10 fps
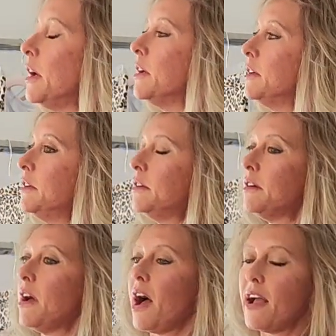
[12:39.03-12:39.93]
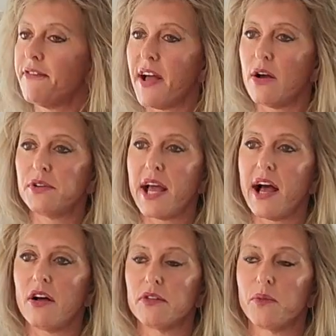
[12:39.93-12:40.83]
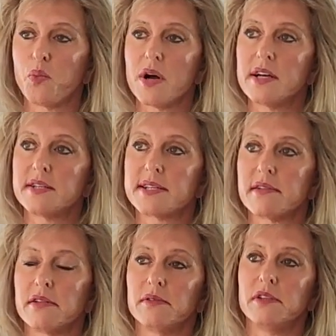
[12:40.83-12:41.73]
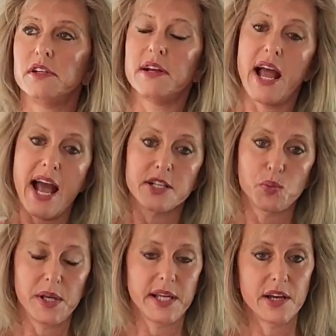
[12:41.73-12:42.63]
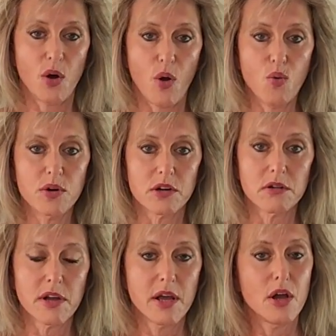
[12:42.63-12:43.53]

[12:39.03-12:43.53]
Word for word: I found out was as we get older,